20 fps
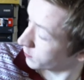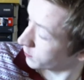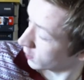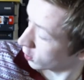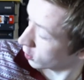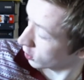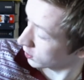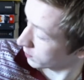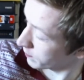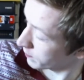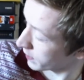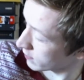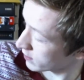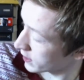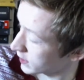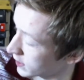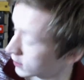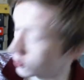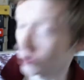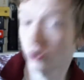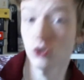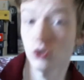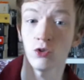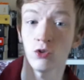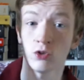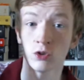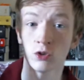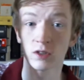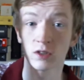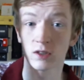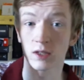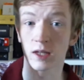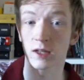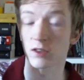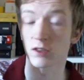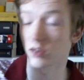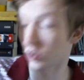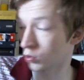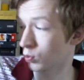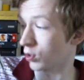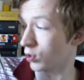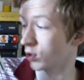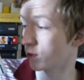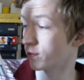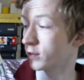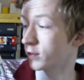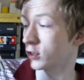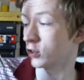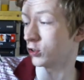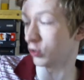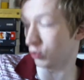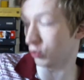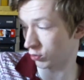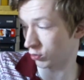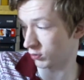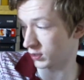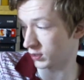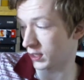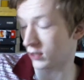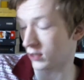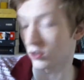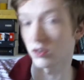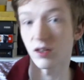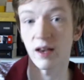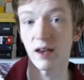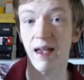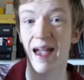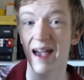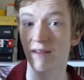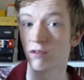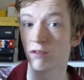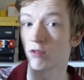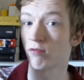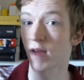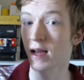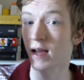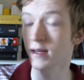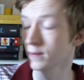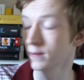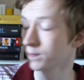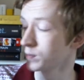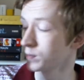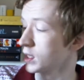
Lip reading: by Colin Barrett. It's a short stories collection. It's one of the first short story collections I ever read.